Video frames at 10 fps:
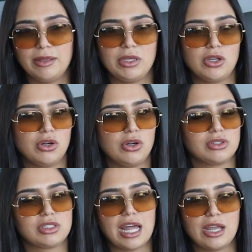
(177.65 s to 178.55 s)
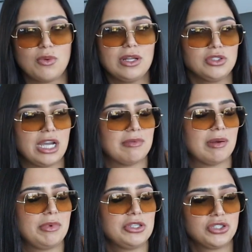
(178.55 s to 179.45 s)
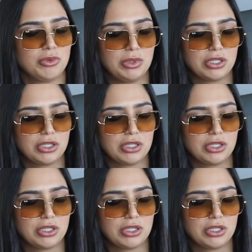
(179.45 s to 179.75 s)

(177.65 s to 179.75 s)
Because I want to have a vision,